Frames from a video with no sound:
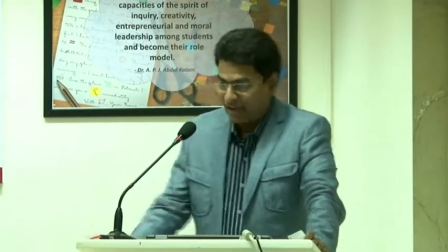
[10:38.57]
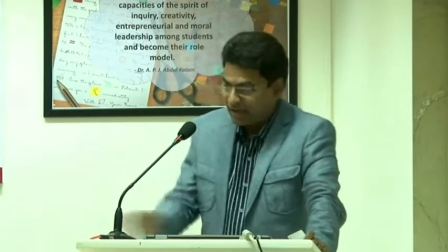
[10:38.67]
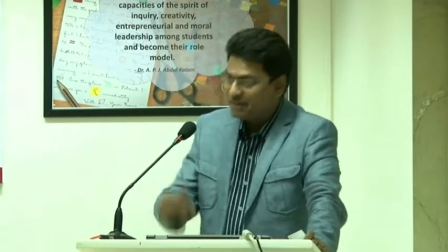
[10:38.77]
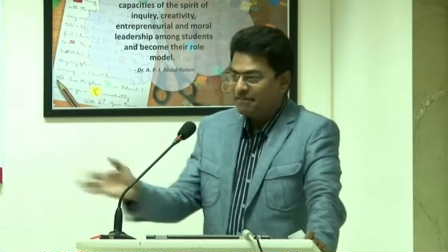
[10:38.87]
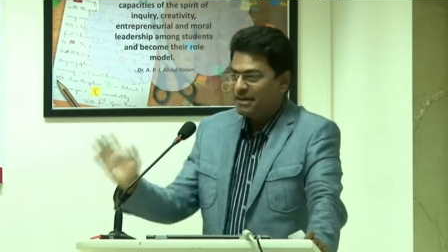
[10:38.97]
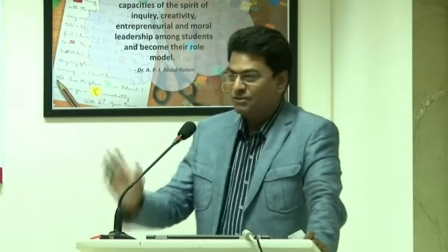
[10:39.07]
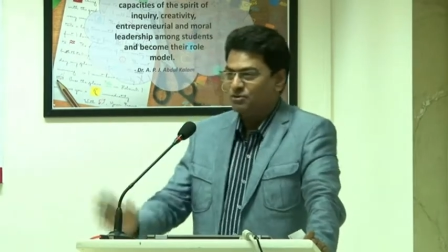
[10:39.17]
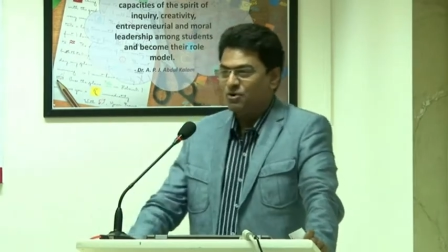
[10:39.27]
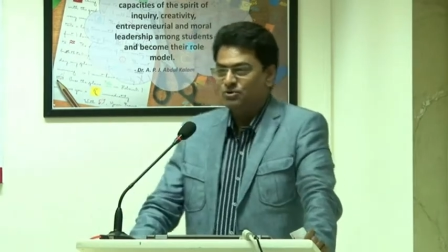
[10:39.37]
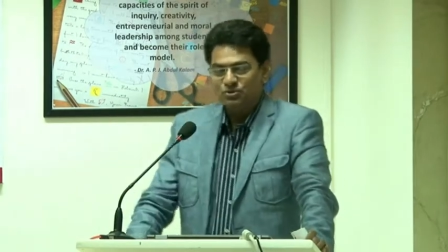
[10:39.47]
Anywhere
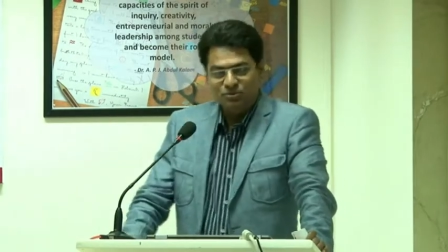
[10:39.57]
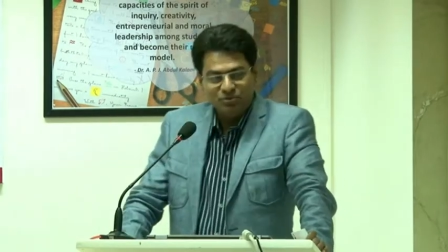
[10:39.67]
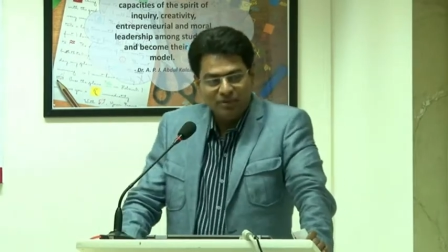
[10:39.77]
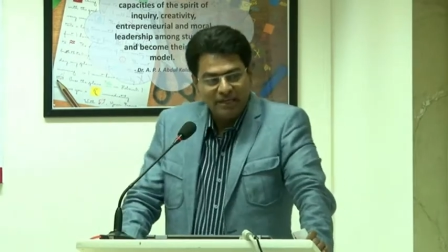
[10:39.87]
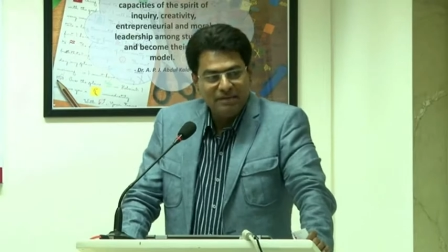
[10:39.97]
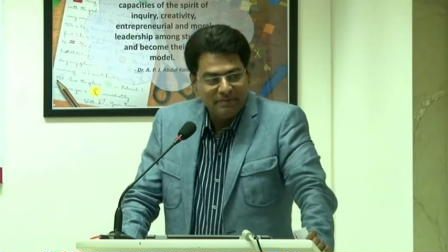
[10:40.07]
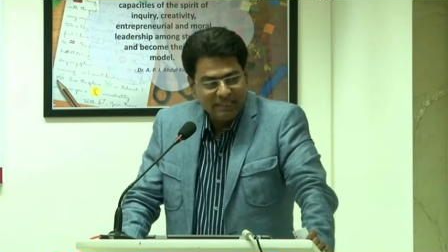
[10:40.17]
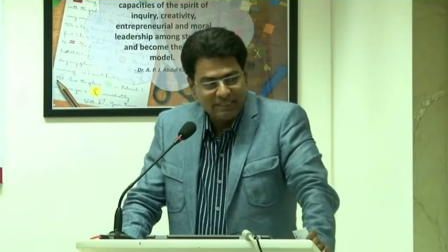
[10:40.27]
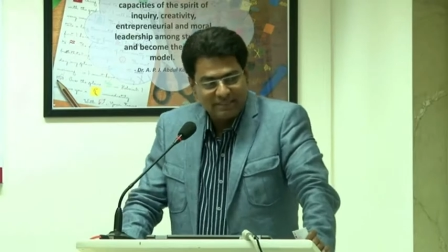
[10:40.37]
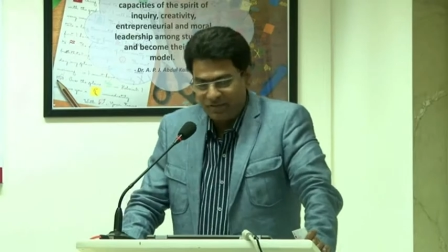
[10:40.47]
you go to any
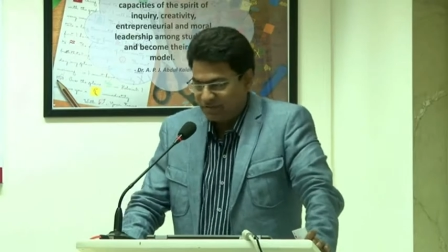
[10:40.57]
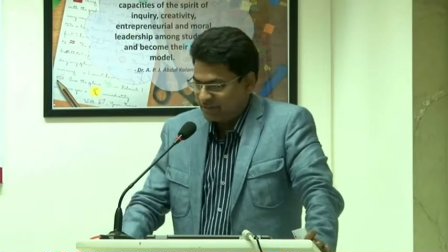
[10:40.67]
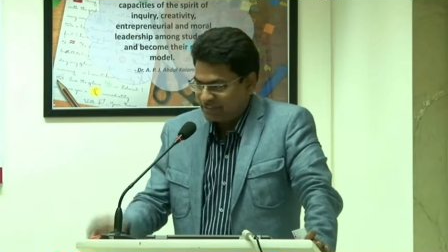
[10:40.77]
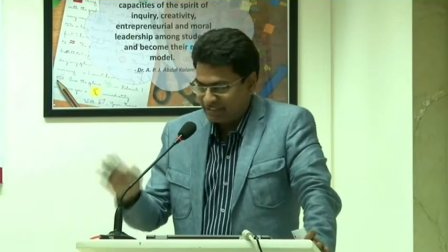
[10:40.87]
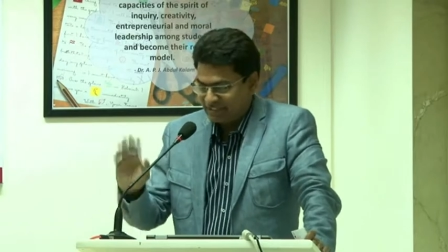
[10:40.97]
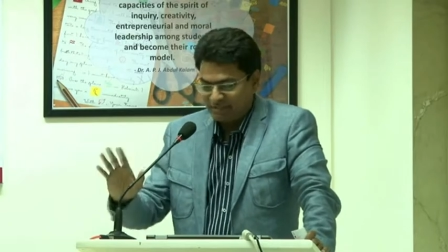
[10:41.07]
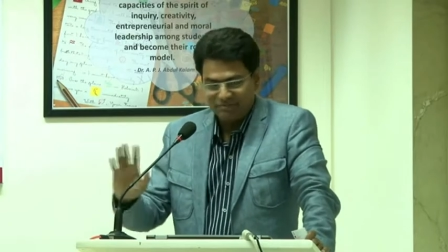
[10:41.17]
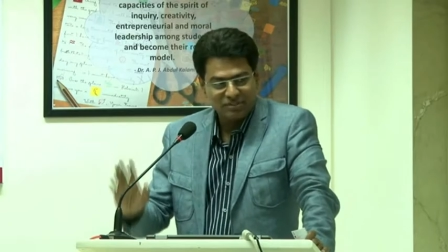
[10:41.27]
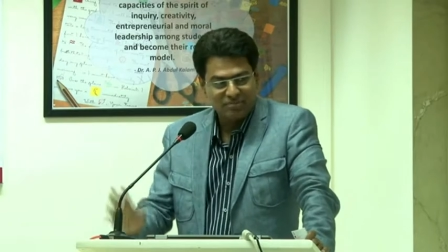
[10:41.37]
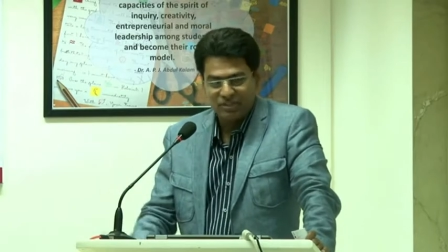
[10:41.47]
Middle East countries, it's
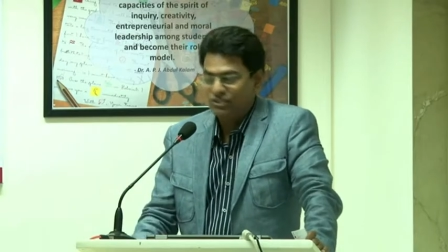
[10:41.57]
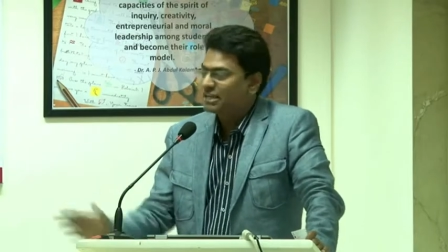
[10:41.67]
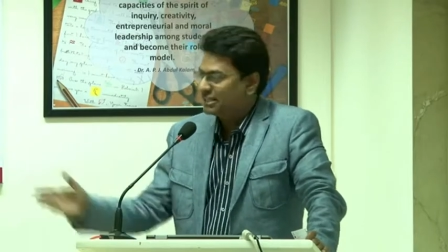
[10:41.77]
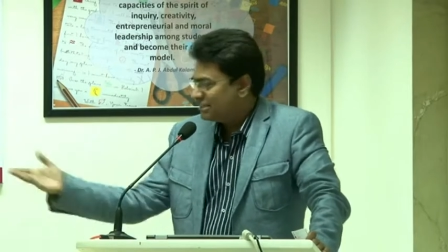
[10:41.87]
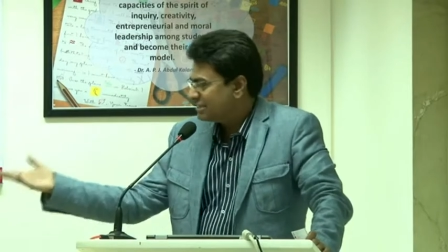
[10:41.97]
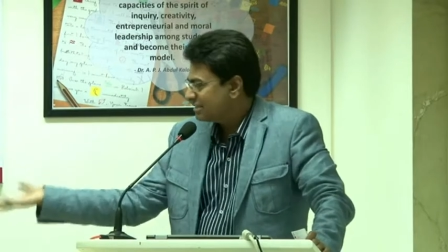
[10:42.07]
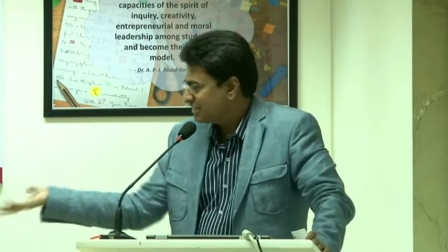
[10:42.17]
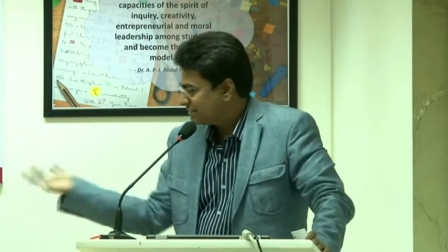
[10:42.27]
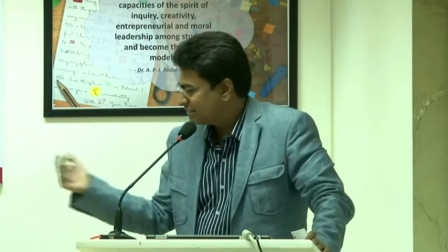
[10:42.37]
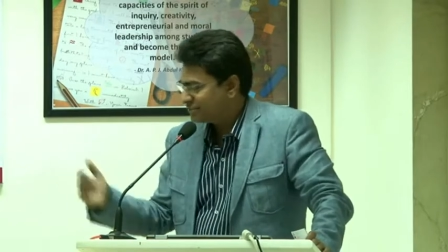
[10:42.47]
Mr. Bachchan, and these
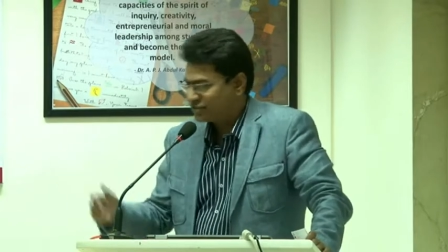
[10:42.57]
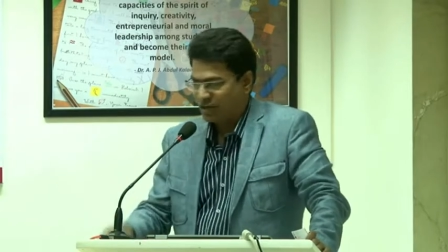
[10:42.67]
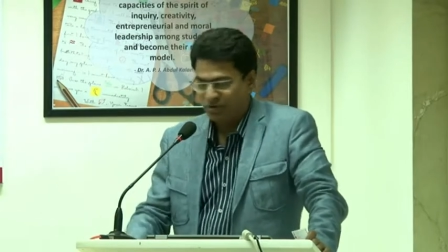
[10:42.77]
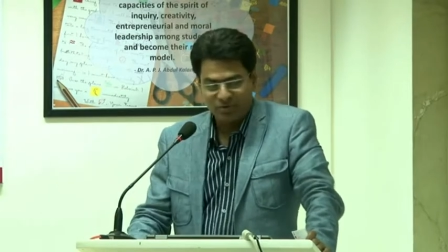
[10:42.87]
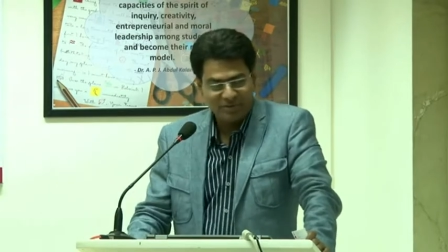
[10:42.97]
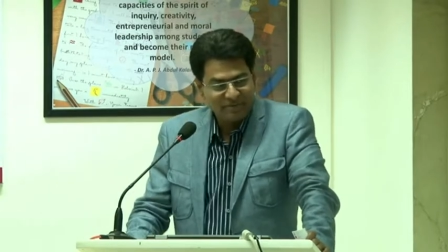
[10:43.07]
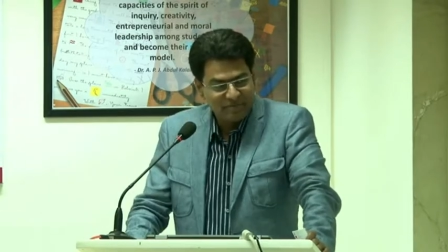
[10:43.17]
days it is Shah Rukh.